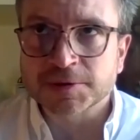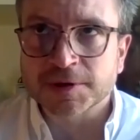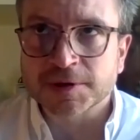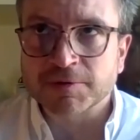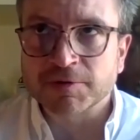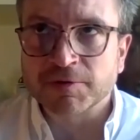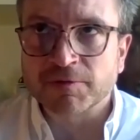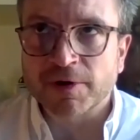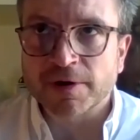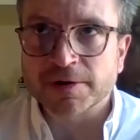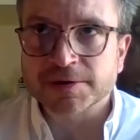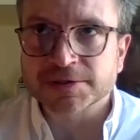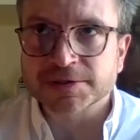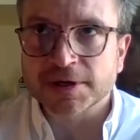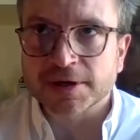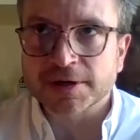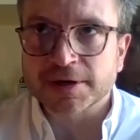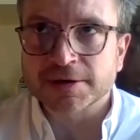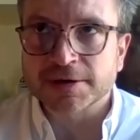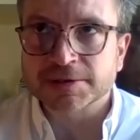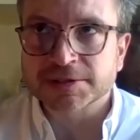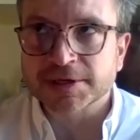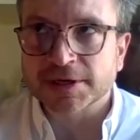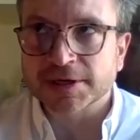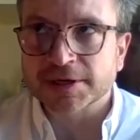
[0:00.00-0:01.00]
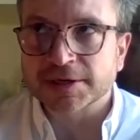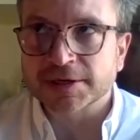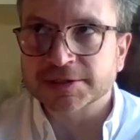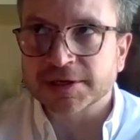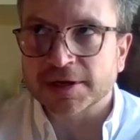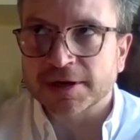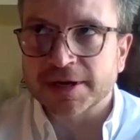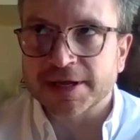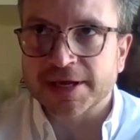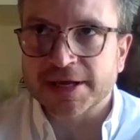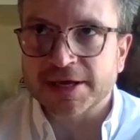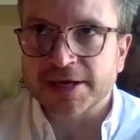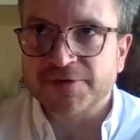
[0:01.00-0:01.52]
you wrote slightly
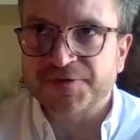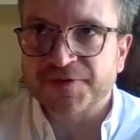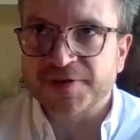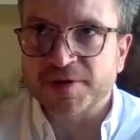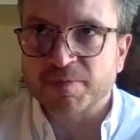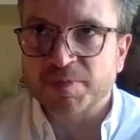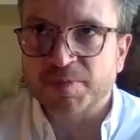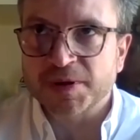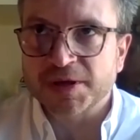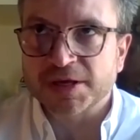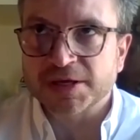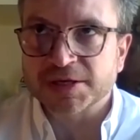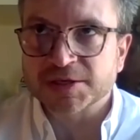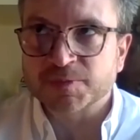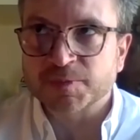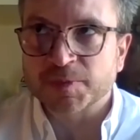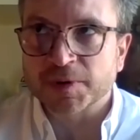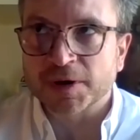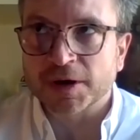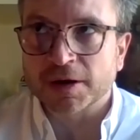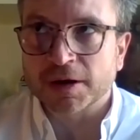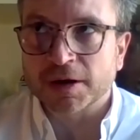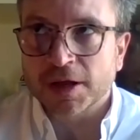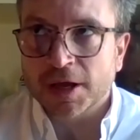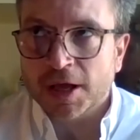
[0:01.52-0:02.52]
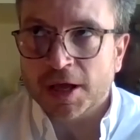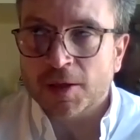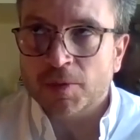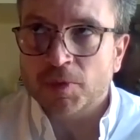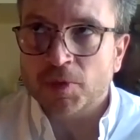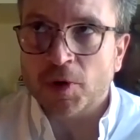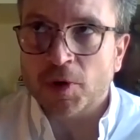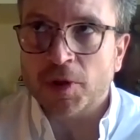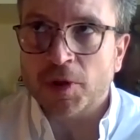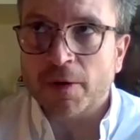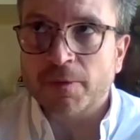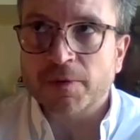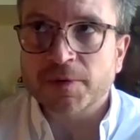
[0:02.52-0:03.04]
iffy piece, but
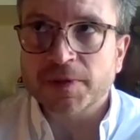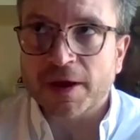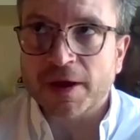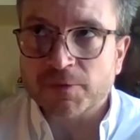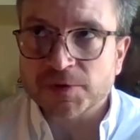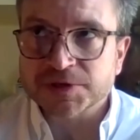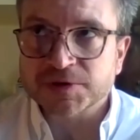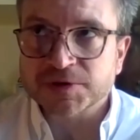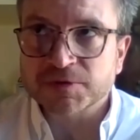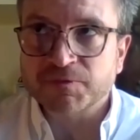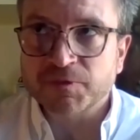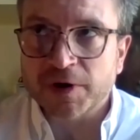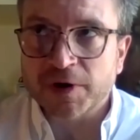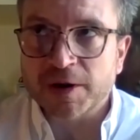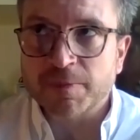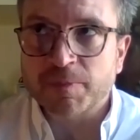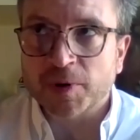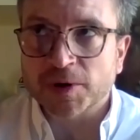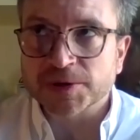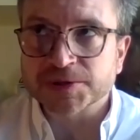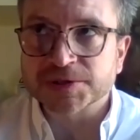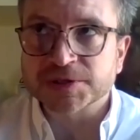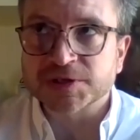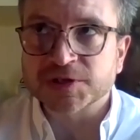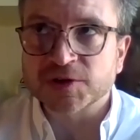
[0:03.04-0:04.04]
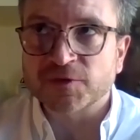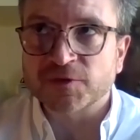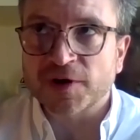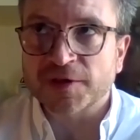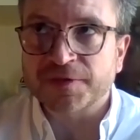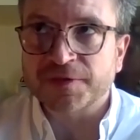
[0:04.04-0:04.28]
no, that was a really positive.